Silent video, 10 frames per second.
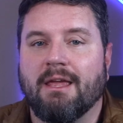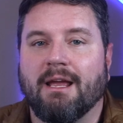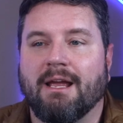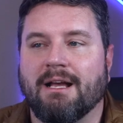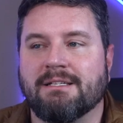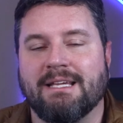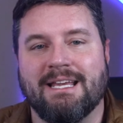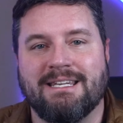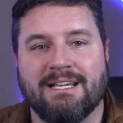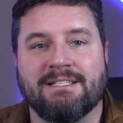because
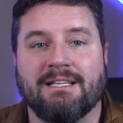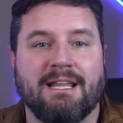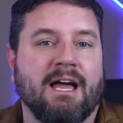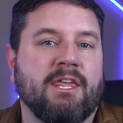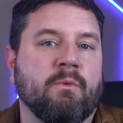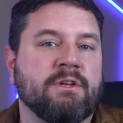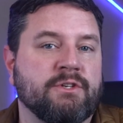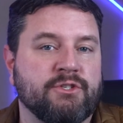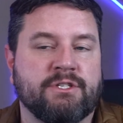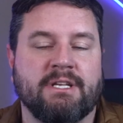it doesn't lock you into
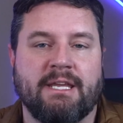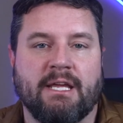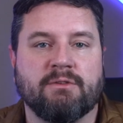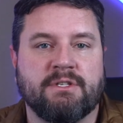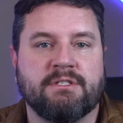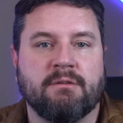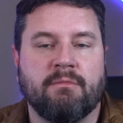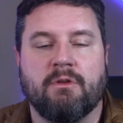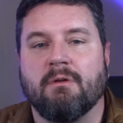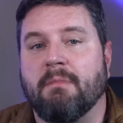just an ecosystem,
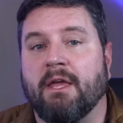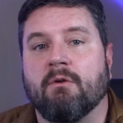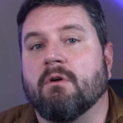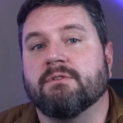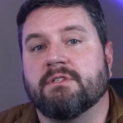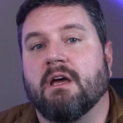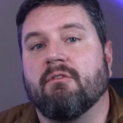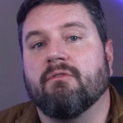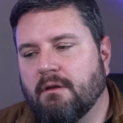you can make your own stuff.